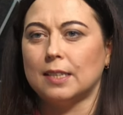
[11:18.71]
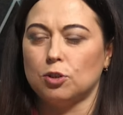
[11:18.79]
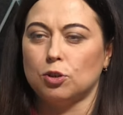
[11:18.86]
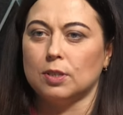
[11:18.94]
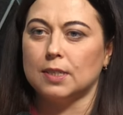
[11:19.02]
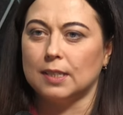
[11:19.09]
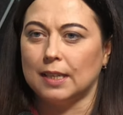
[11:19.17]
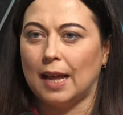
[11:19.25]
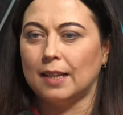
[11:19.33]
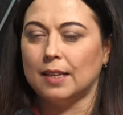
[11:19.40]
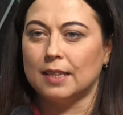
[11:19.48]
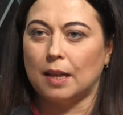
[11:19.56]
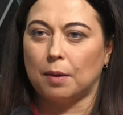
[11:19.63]
it's about
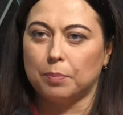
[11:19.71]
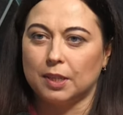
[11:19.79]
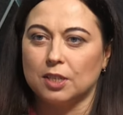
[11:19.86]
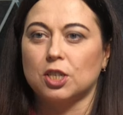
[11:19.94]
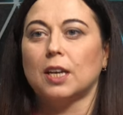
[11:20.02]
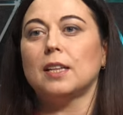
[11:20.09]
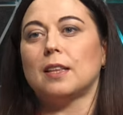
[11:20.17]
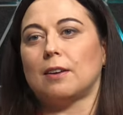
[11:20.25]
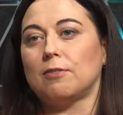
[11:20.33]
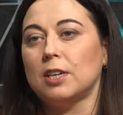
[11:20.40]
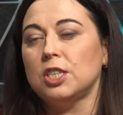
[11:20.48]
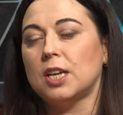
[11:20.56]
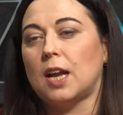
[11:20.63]
ecology, about
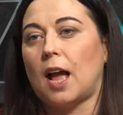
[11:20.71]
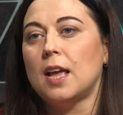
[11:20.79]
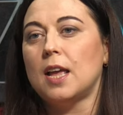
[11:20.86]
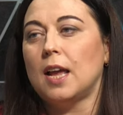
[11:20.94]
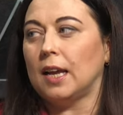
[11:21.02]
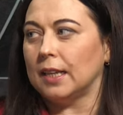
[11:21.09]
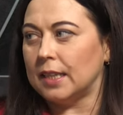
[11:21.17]
environment,